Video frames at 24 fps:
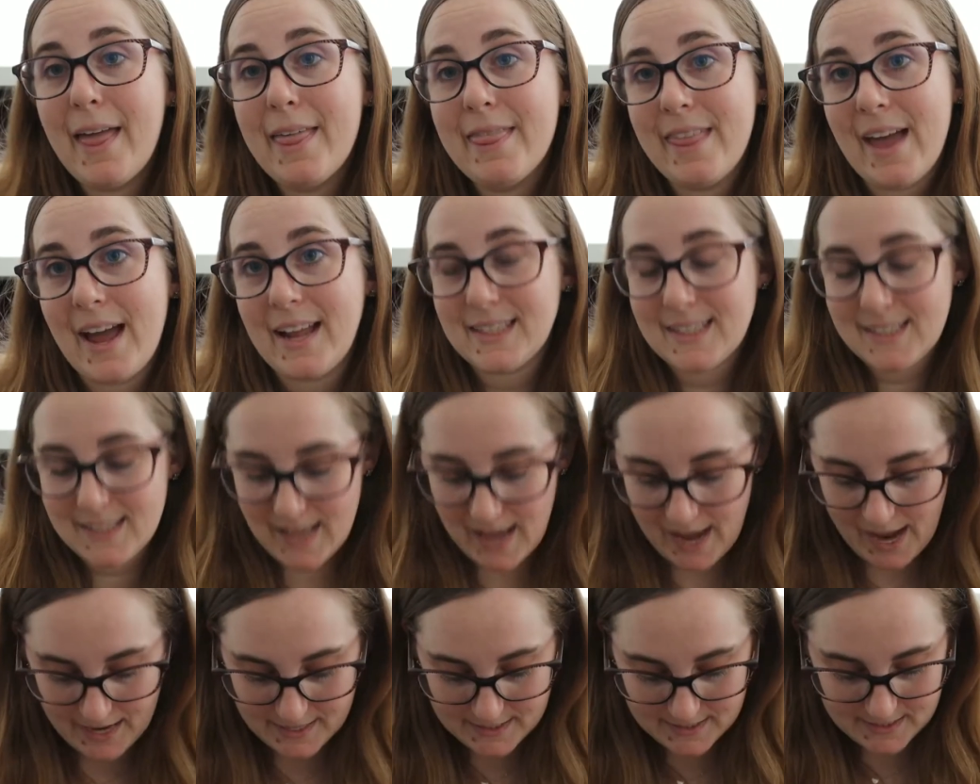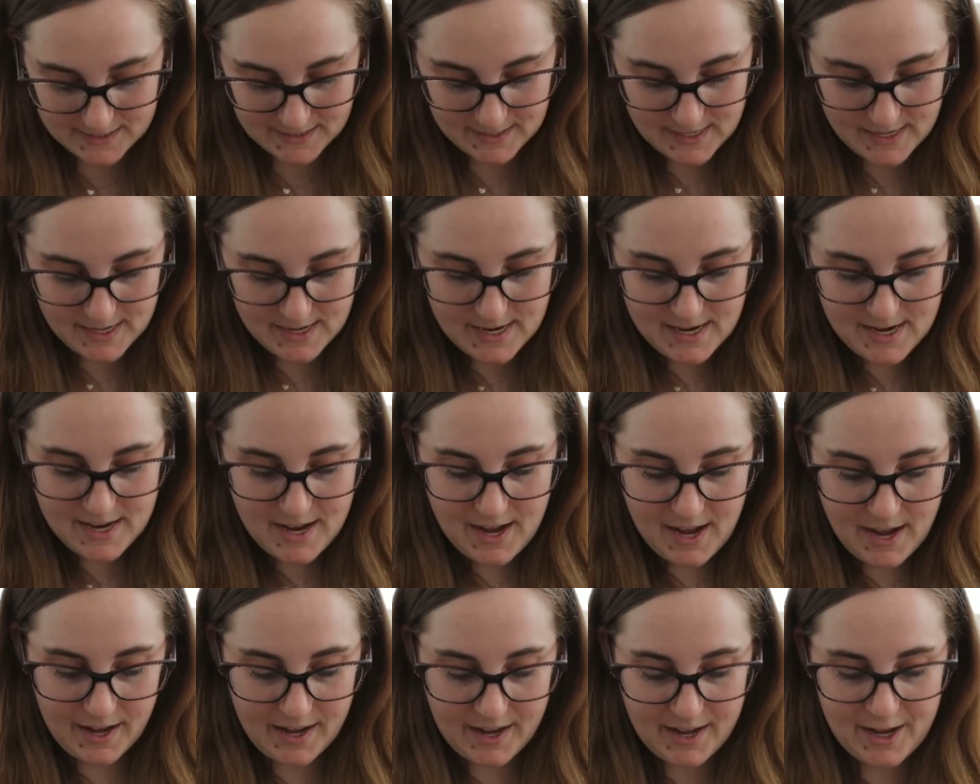that's that.
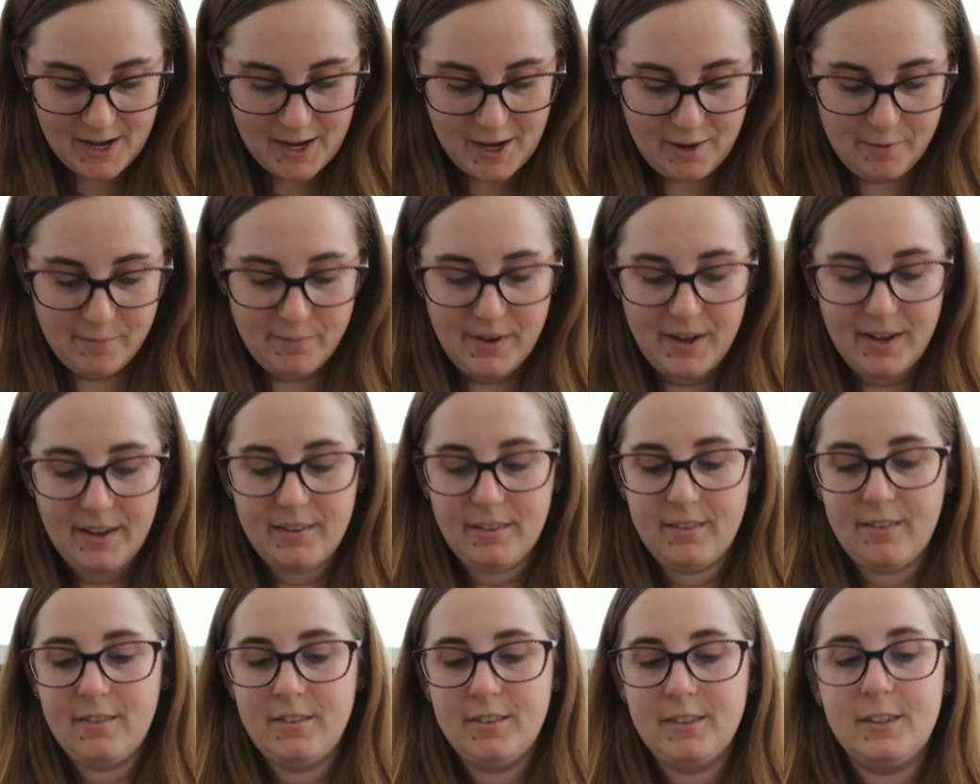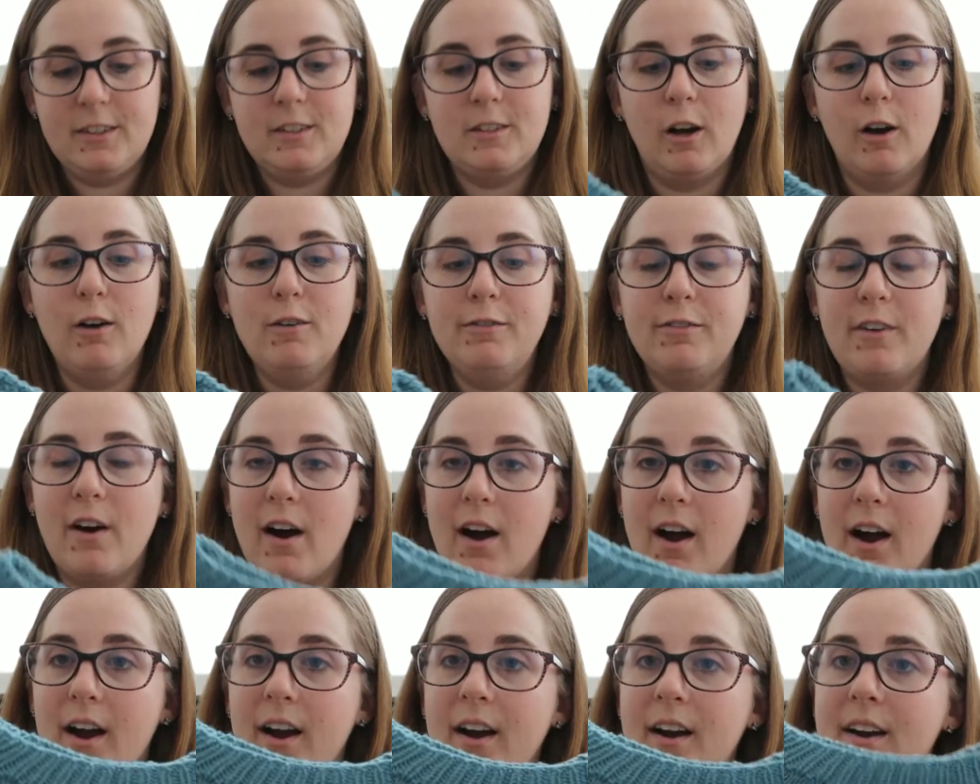Um, so
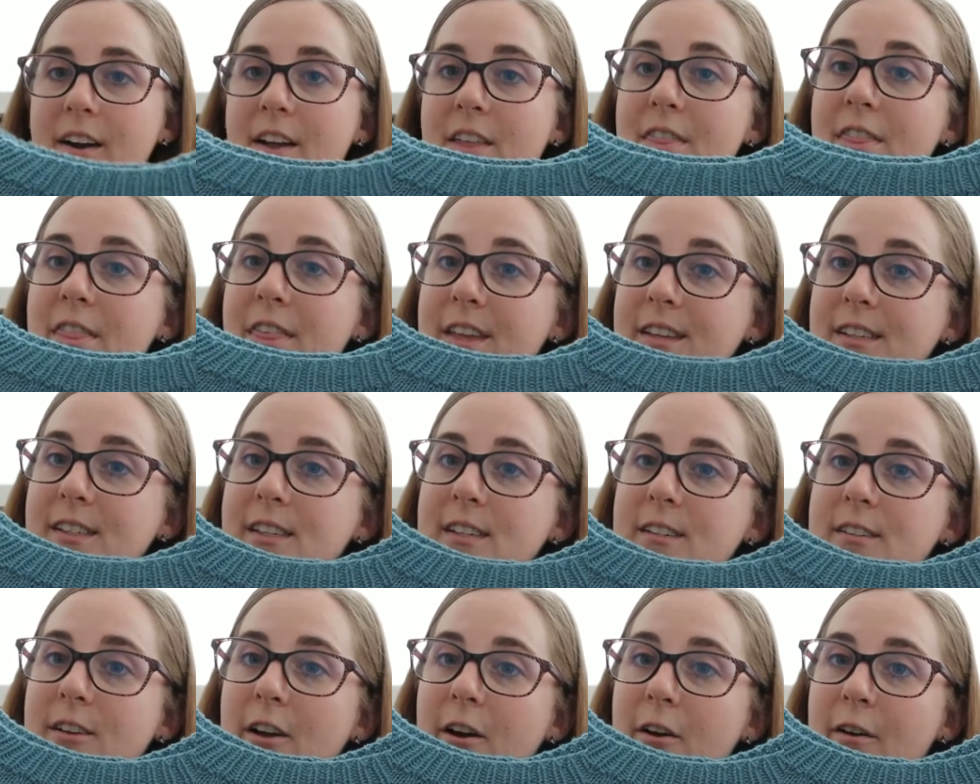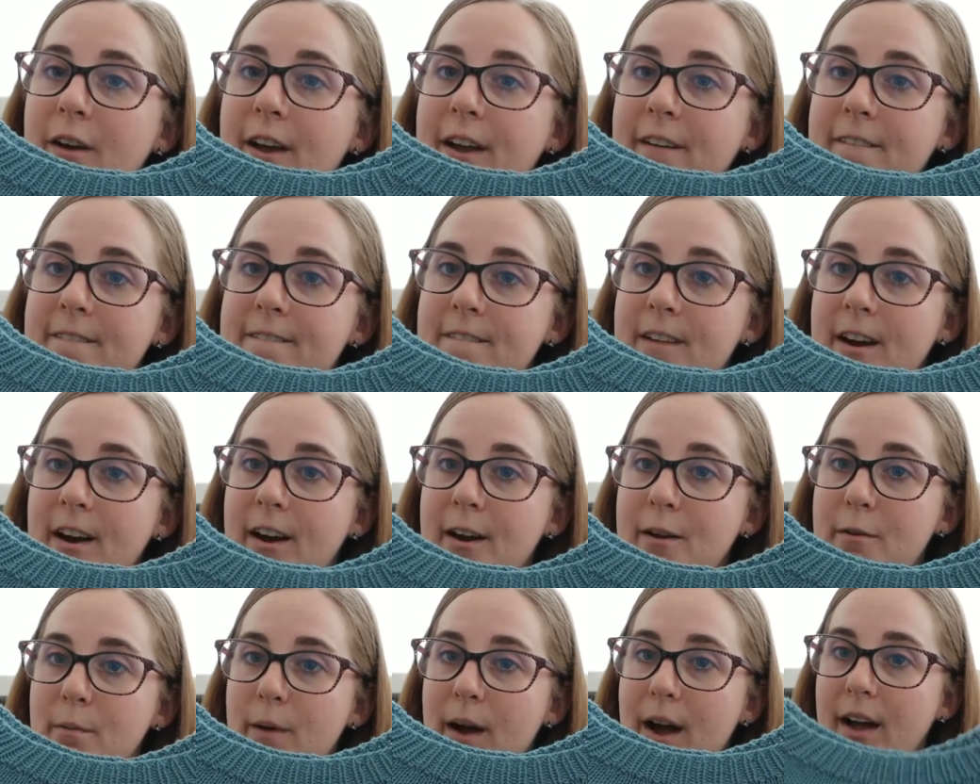far, this is going
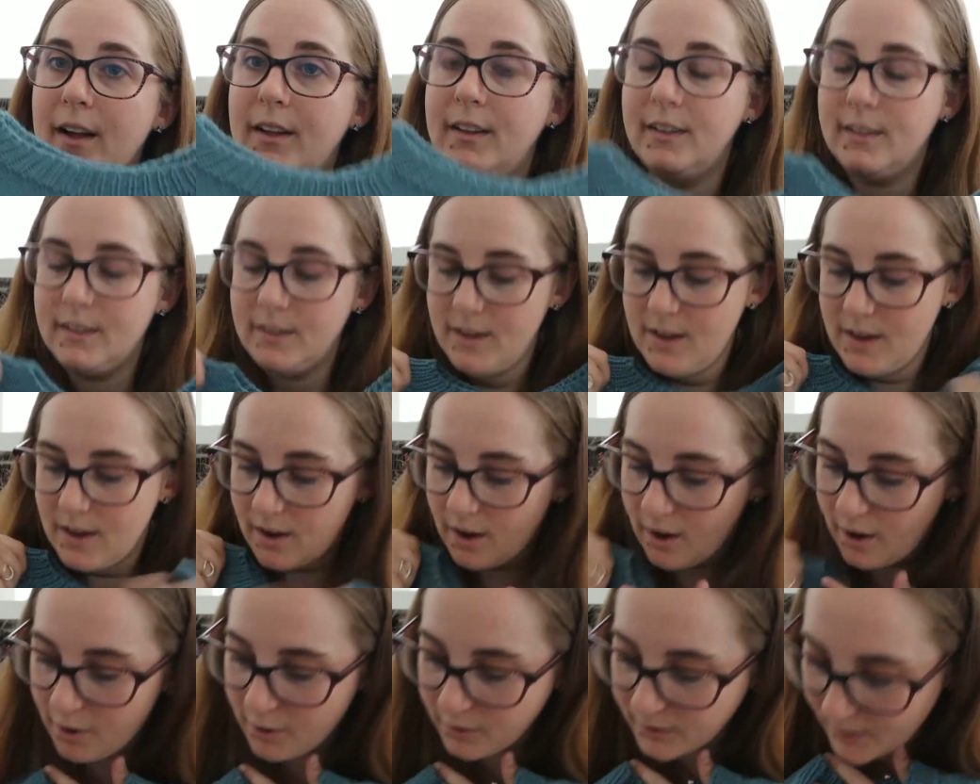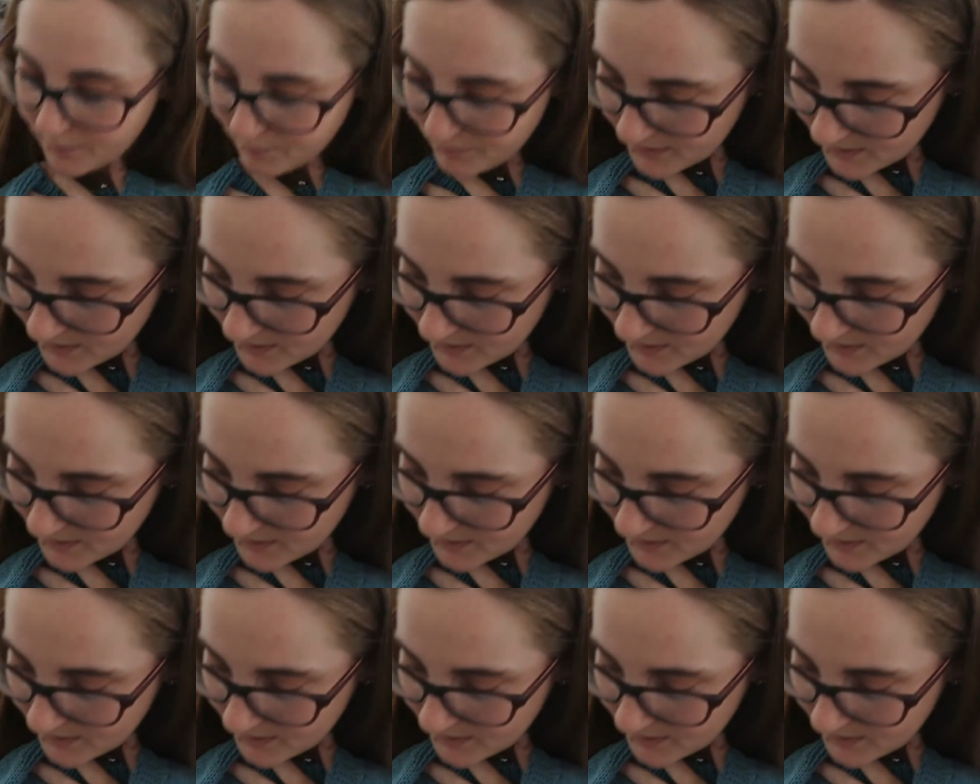very well. Oh, let